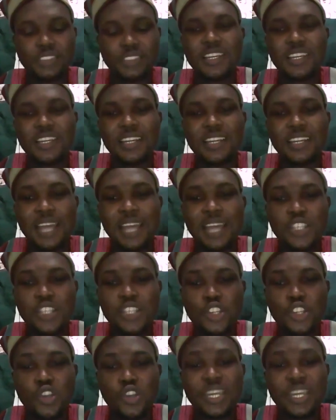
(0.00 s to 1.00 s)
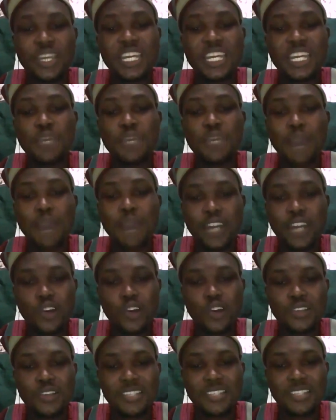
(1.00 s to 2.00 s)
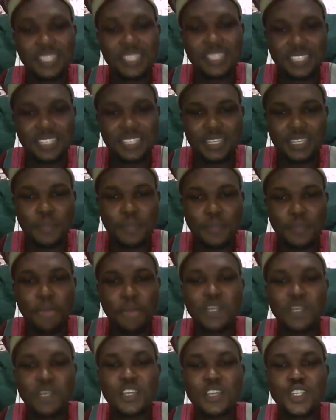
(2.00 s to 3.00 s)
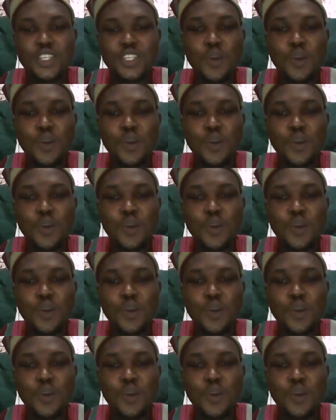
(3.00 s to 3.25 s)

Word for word: that's also in Ibadan city. So